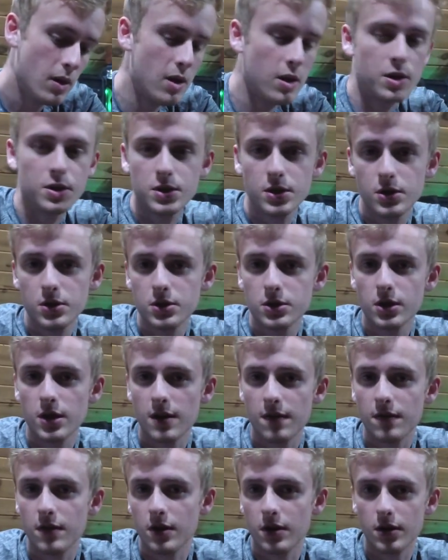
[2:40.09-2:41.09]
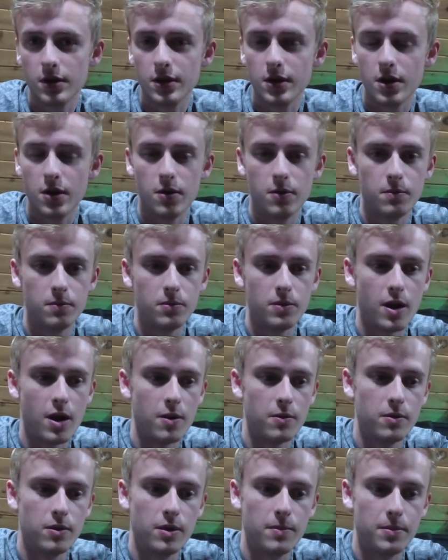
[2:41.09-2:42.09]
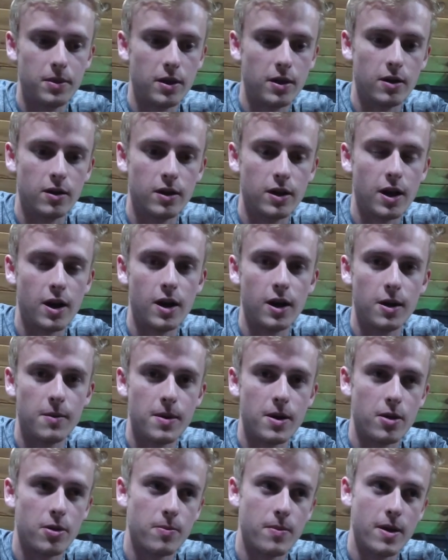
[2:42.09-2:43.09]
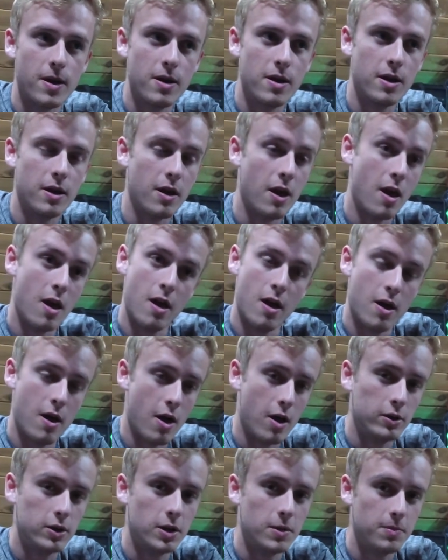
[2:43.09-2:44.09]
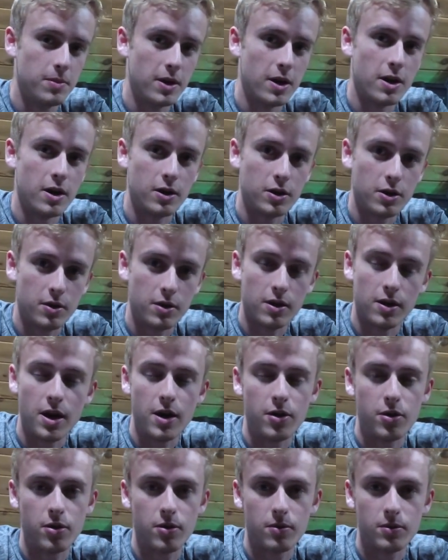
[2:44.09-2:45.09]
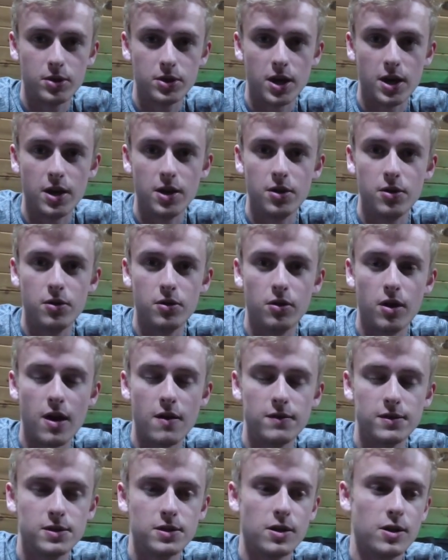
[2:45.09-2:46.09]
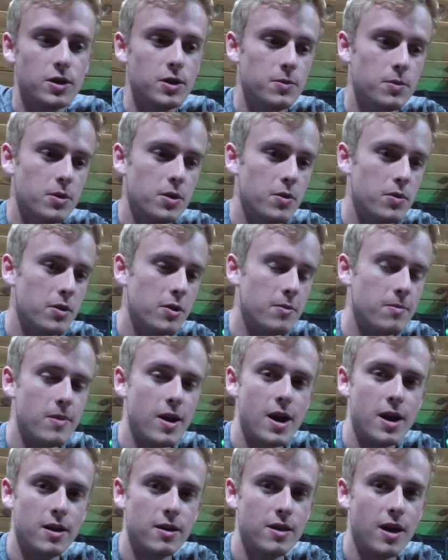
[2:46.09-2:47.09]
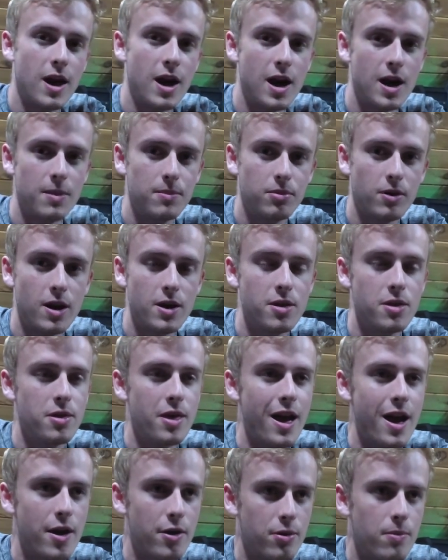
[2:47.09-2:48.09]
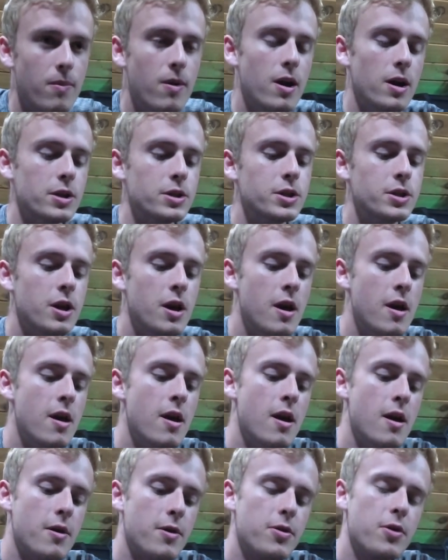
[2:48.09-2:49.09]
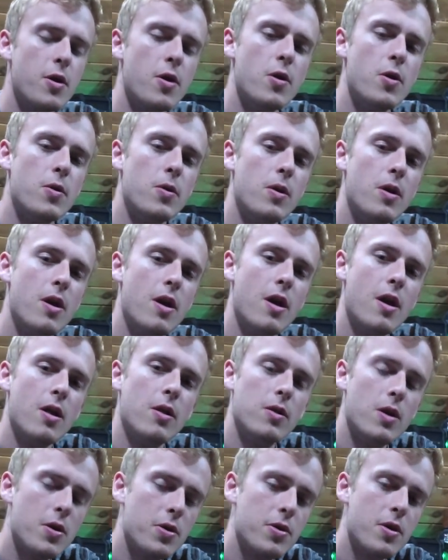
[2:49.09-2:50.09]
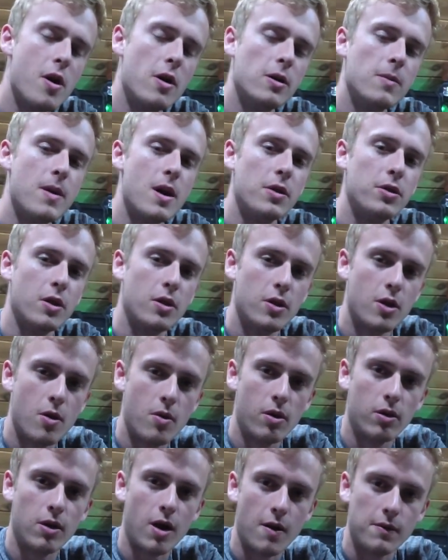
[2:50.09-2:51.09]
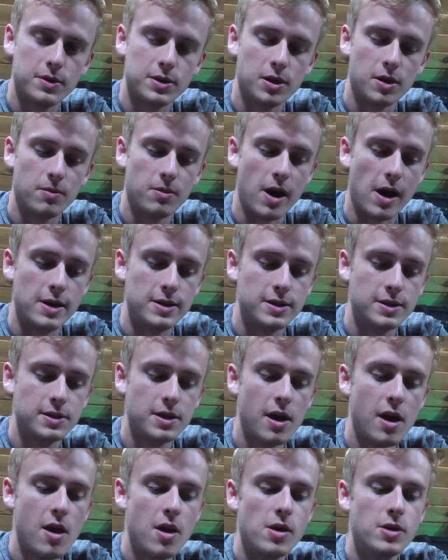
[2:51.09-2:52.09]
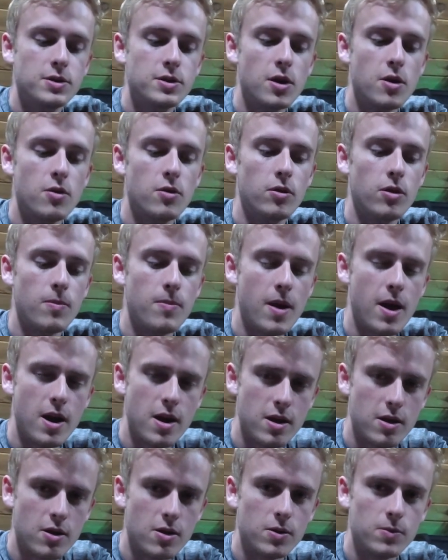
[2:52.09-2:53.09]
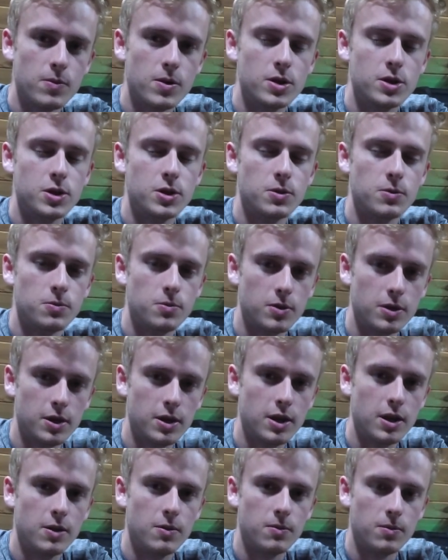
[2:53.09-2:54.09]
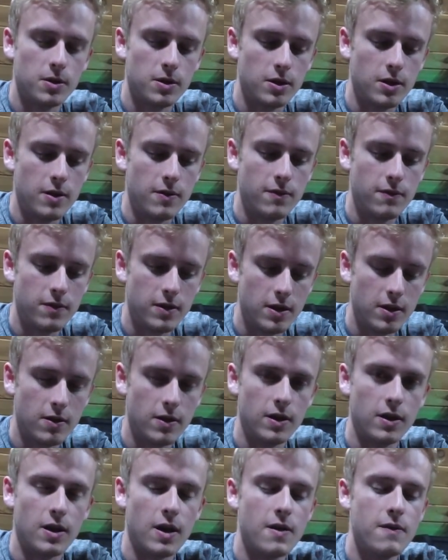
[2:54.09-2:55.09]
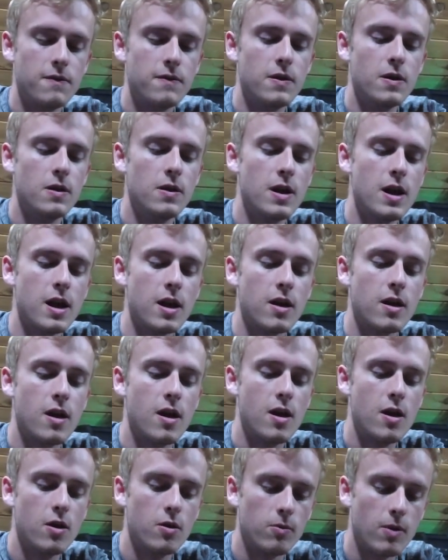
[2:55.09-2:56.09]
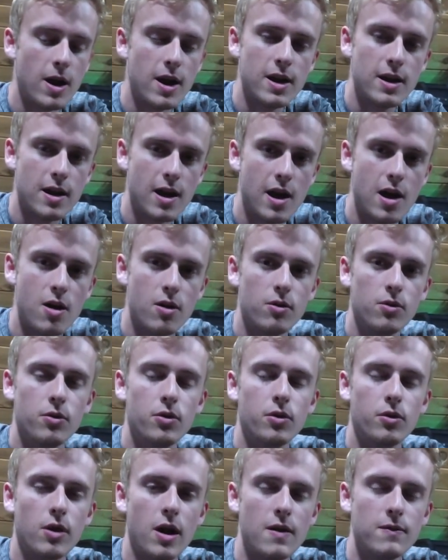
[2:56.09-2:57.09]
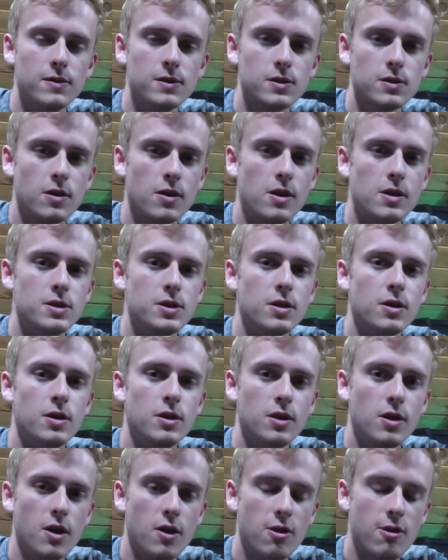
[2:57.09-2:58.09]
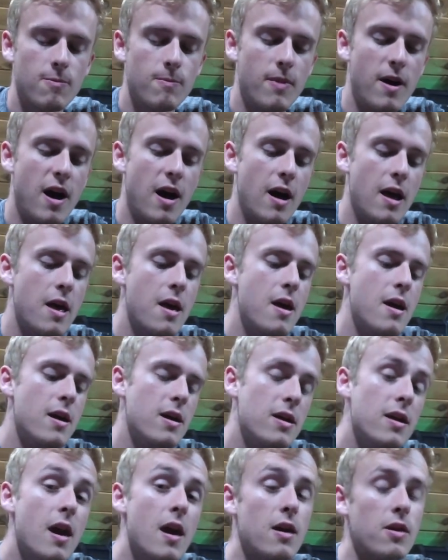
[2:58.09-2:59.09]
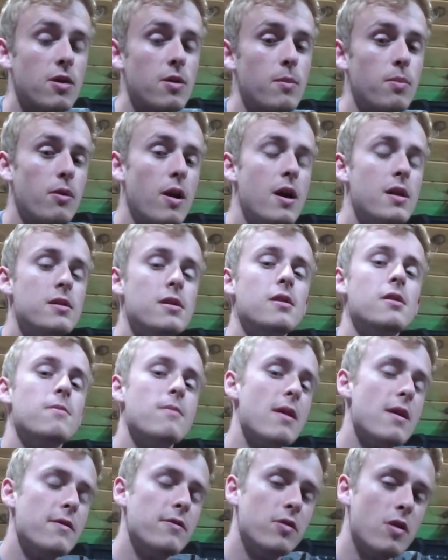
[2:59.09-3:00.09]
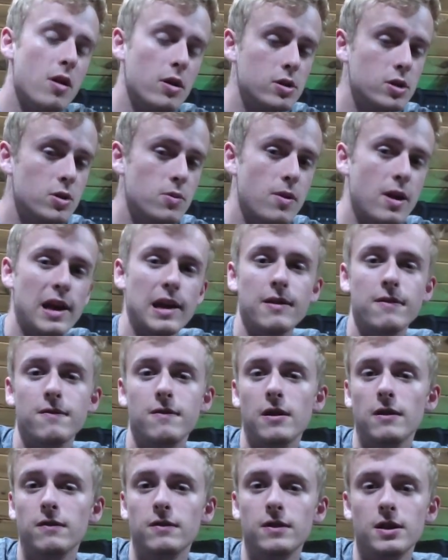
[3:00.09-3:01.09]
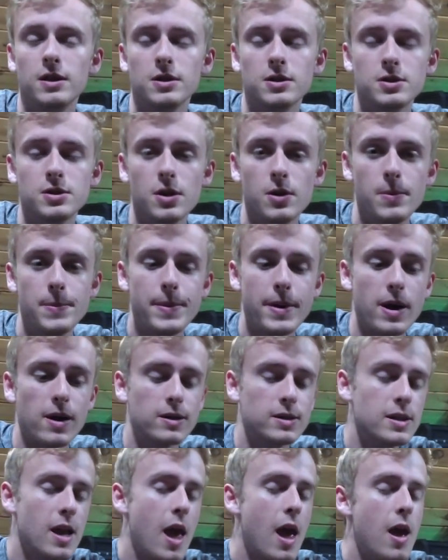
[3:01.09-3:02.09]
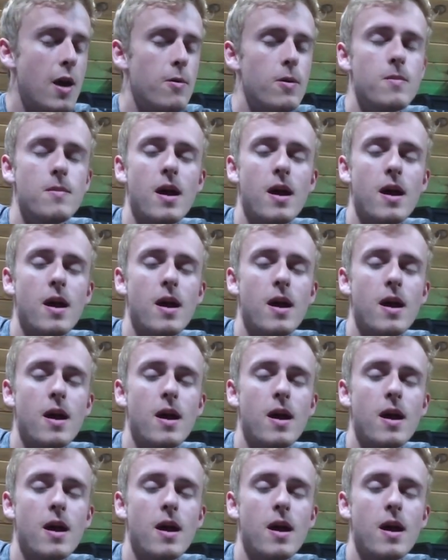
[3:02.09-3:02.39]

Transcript: because usually if you're, not really particularly caring about spending a good bit on a nice, shiny new graphics card, you really wouldn't have minded the high prices as much. So let's talk about the lower graphics card prices. So depending on what you're really, really feeling, I feel like right now the graphics cards are in a good spot. Yes, prices may fluctuate, 50 or so bucks. We